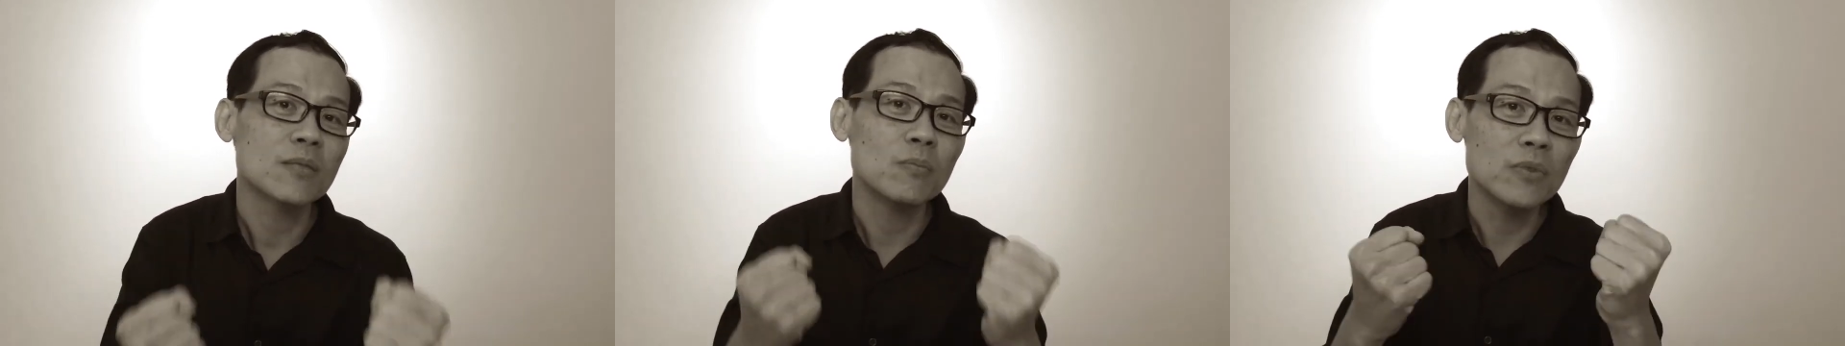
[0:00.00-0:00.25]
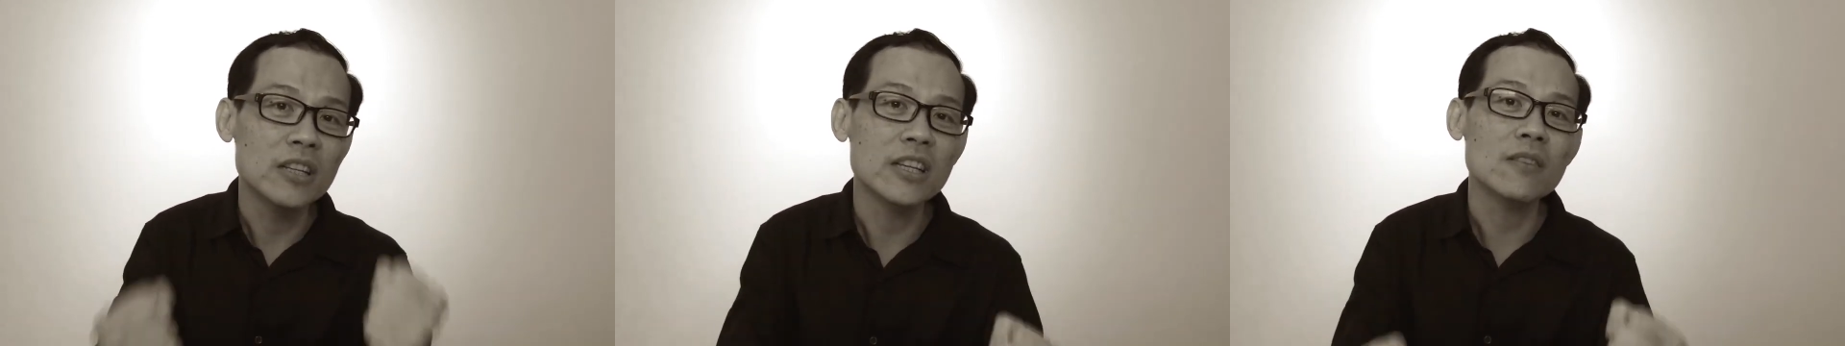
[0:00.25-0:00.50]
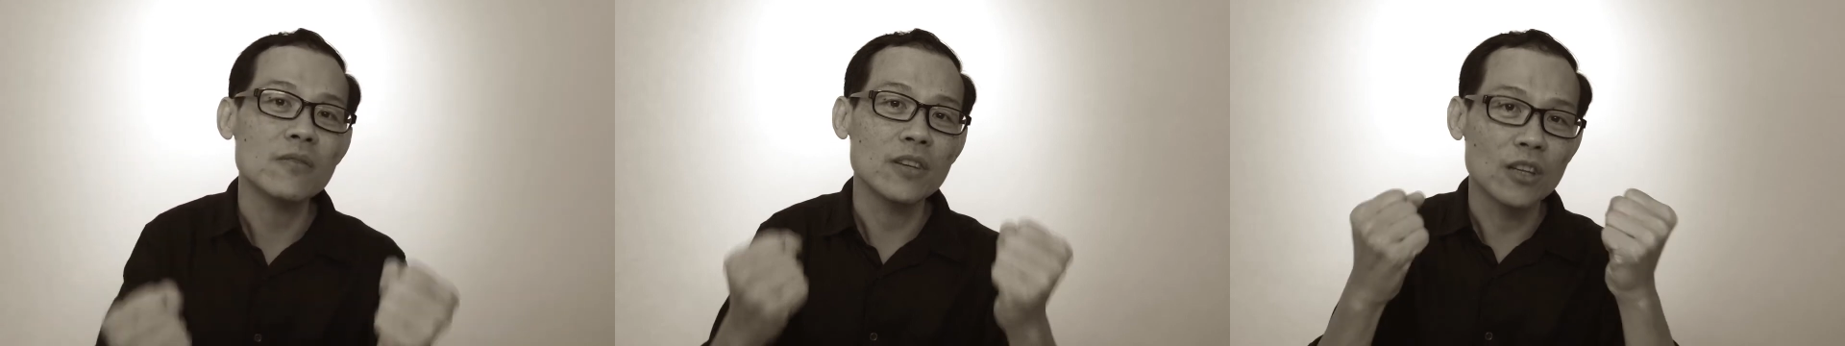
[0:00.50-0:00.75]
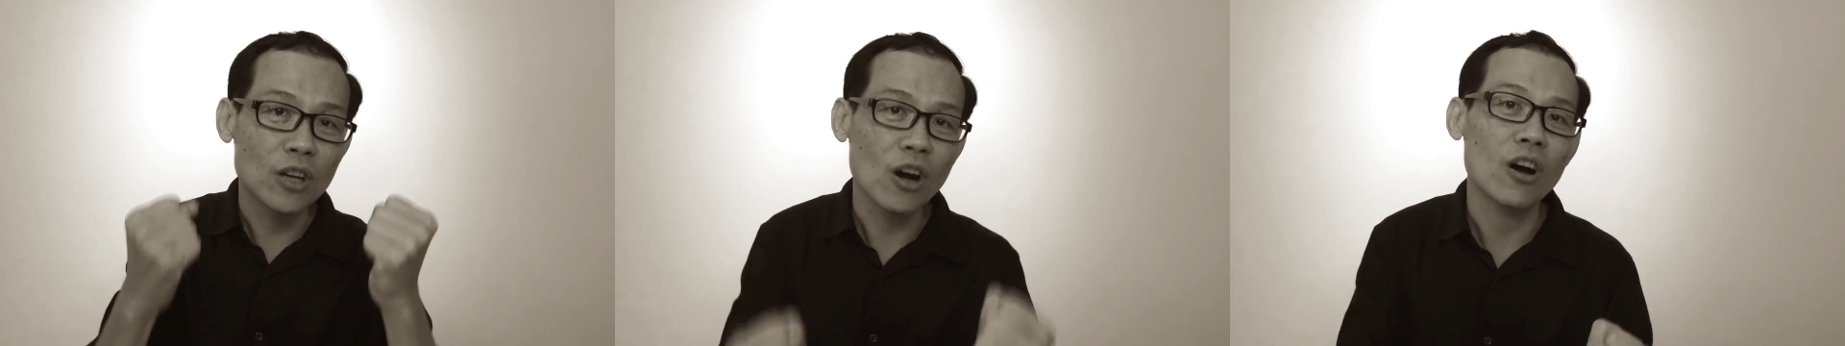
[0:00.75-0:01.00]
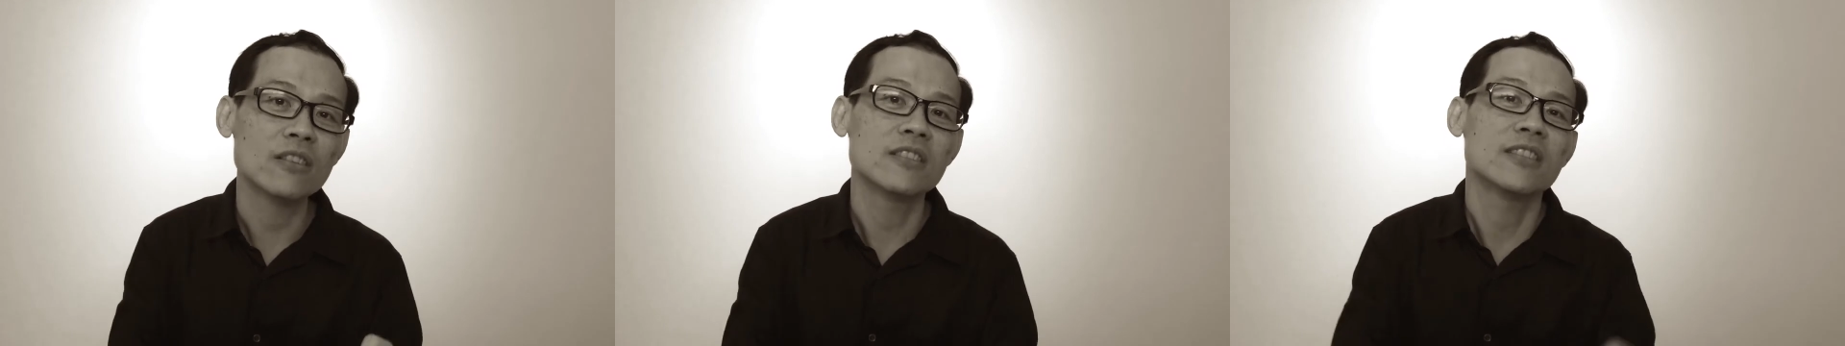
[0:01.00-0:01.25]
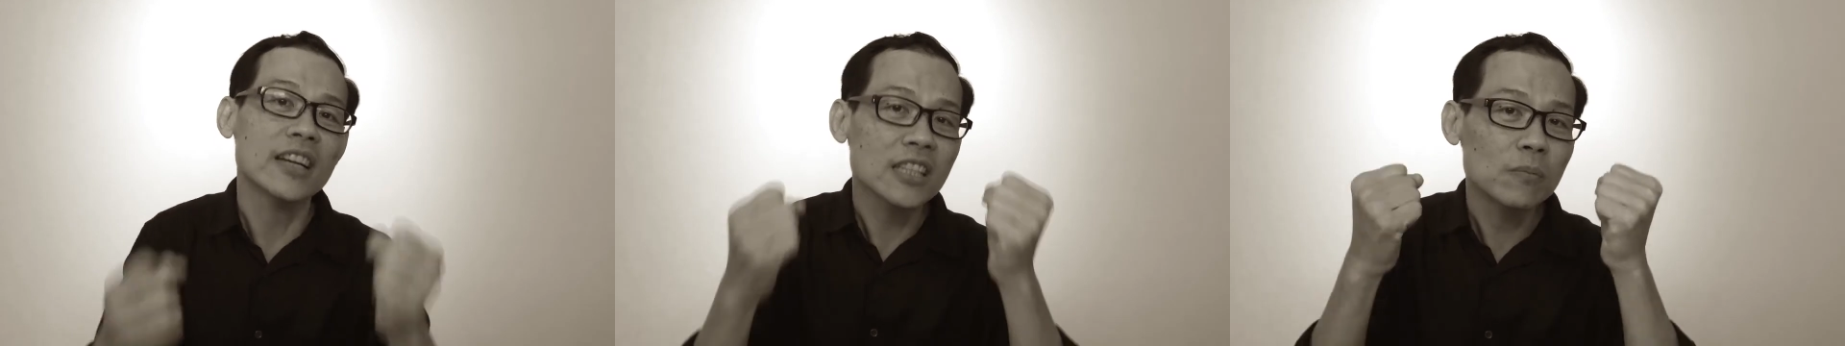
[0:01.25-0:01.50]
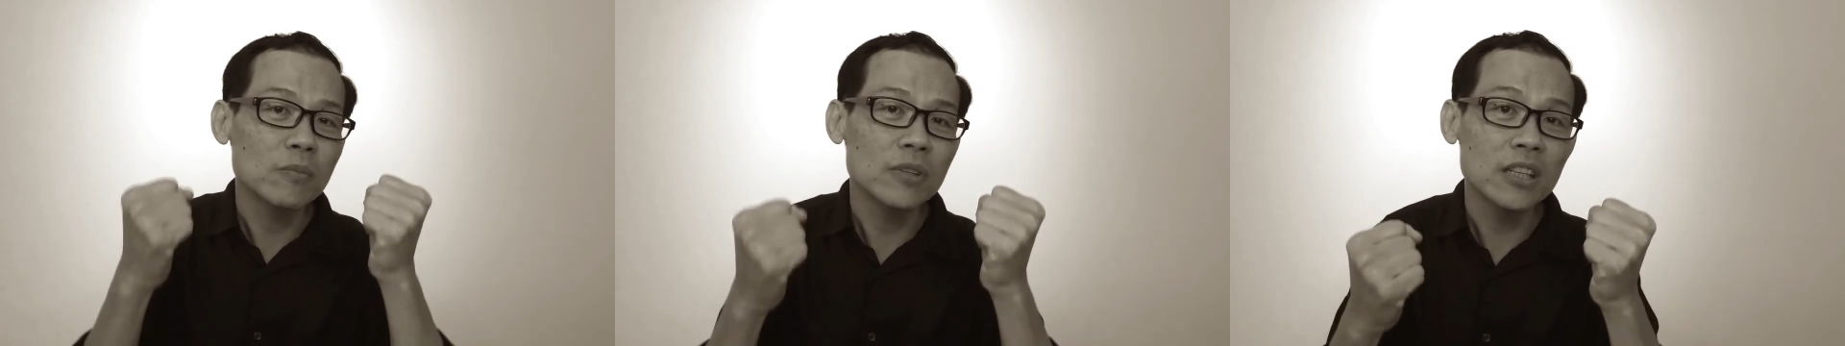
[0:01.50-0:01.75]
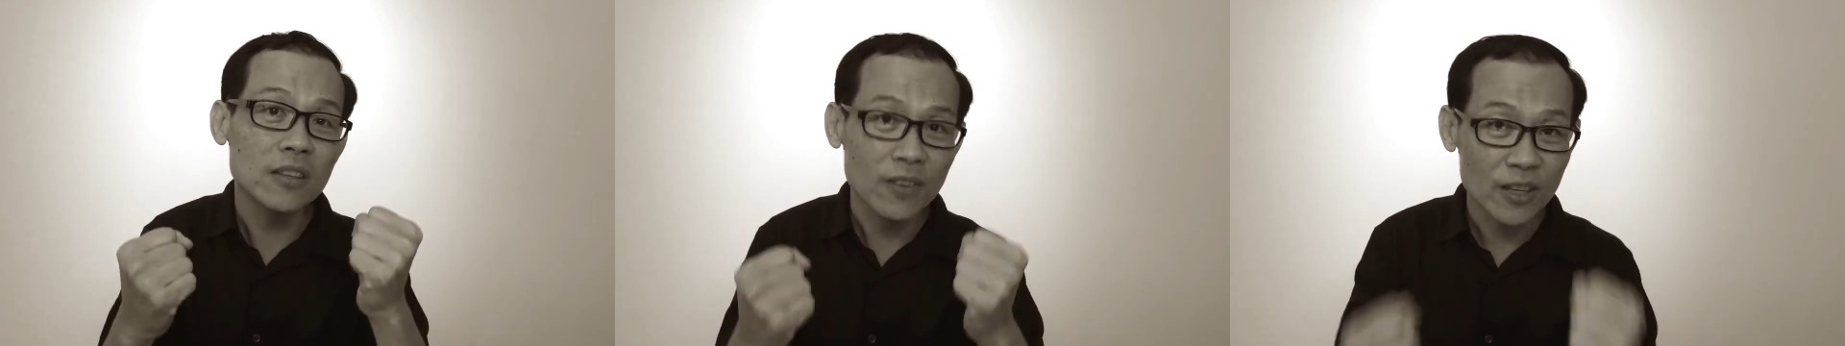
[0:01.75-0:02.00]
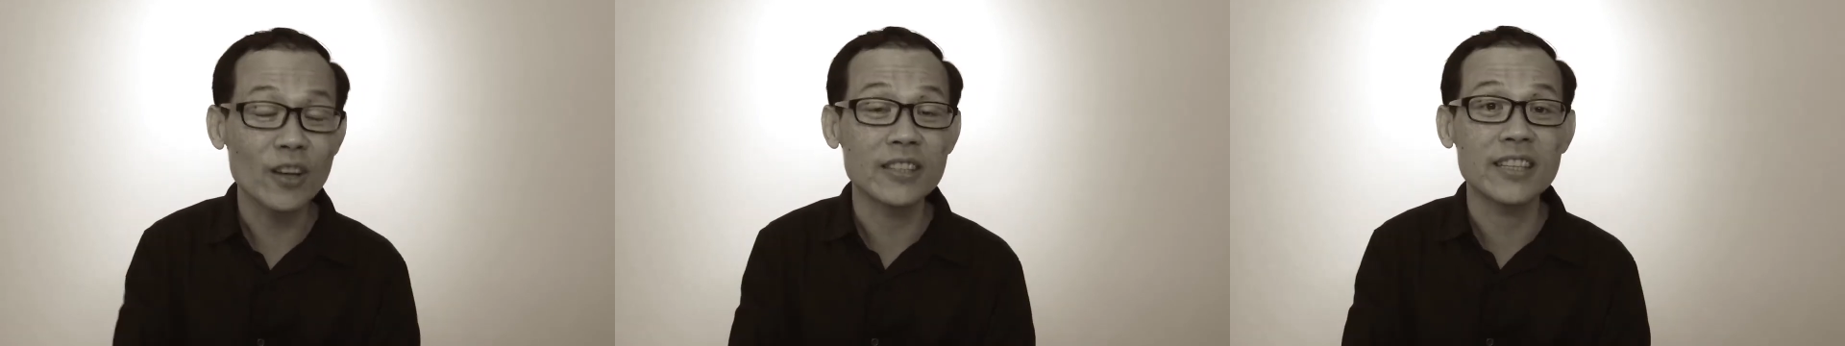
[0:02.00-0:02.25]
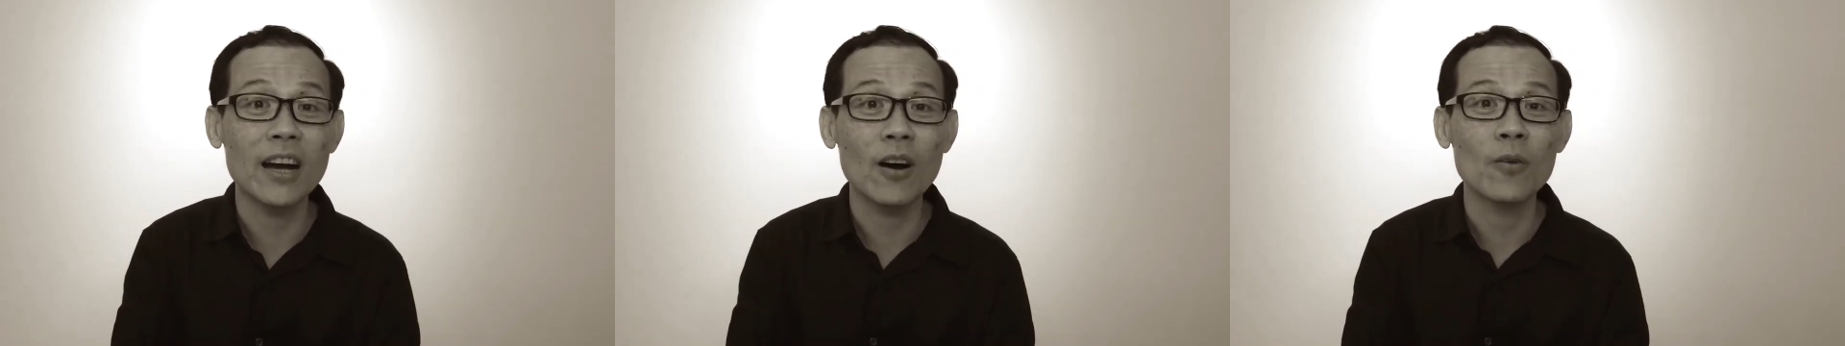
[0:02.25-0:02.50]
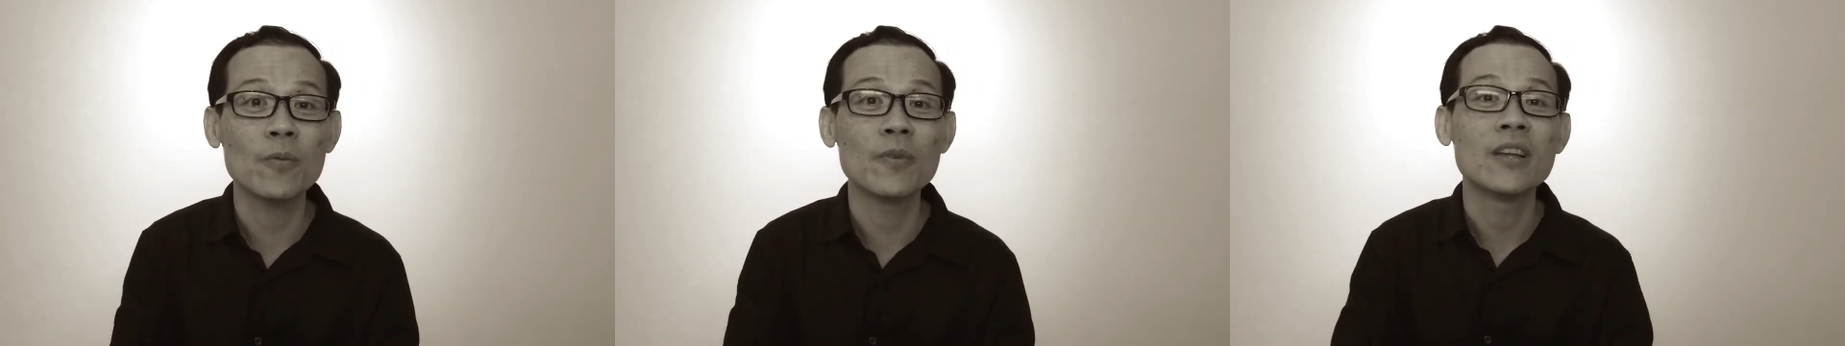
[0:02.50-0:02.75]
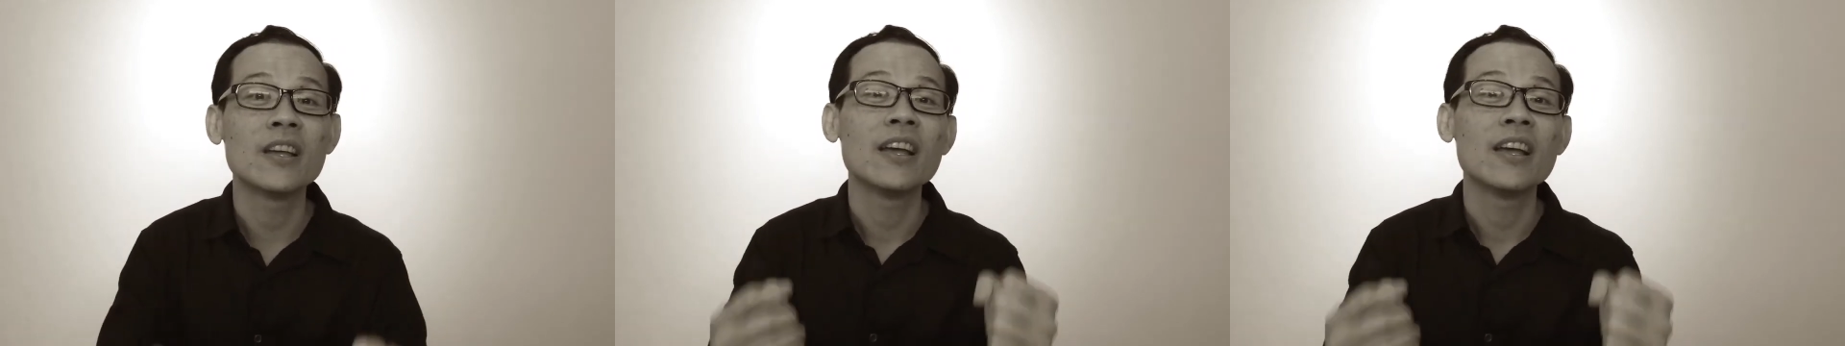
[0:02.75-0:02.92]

just believe in God, just believe in yourself,